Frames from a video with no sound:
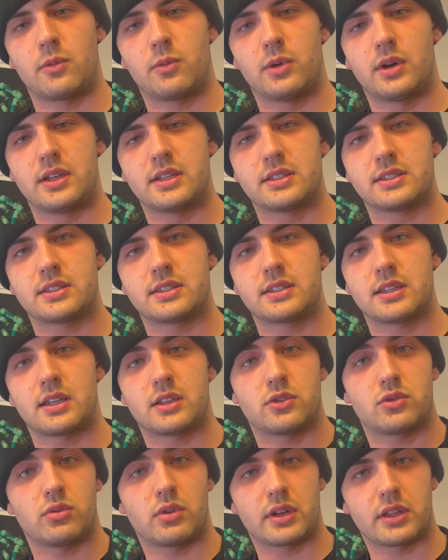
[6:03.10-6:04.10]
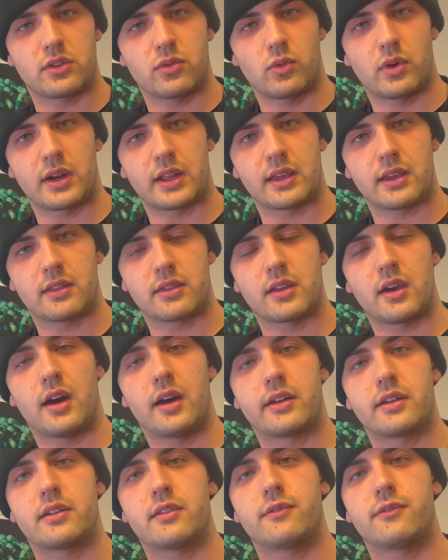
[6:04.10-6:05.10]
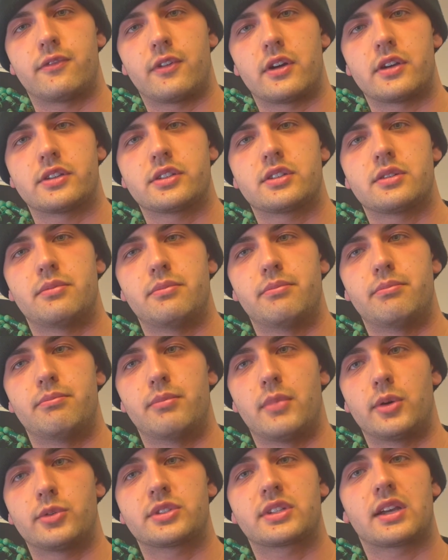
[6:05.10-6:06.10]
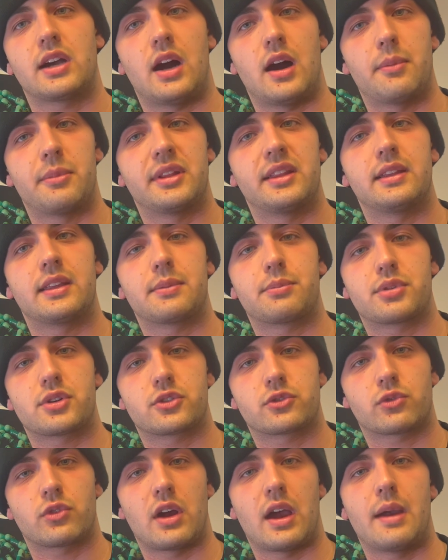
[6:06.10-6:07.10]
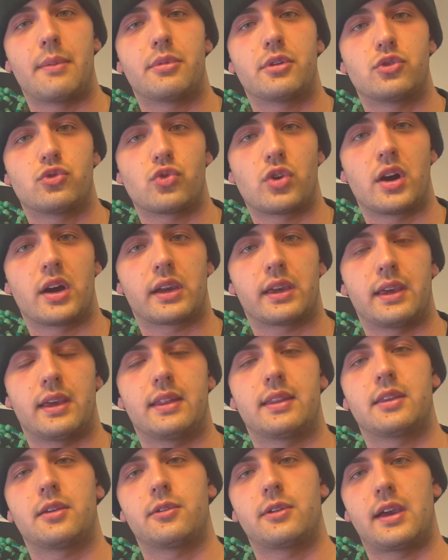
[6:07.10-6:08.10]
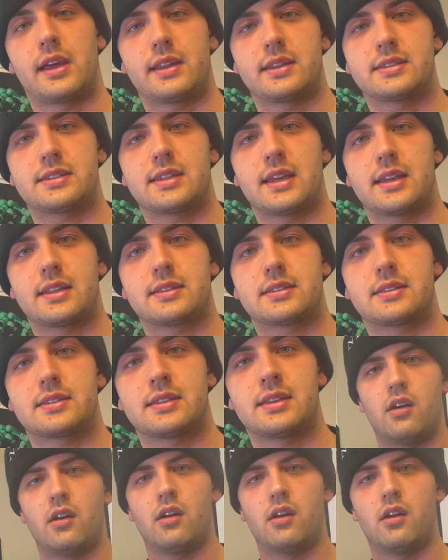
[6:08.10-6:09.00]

was, in 2020, the 101st most commonly prescribed drug in the United States.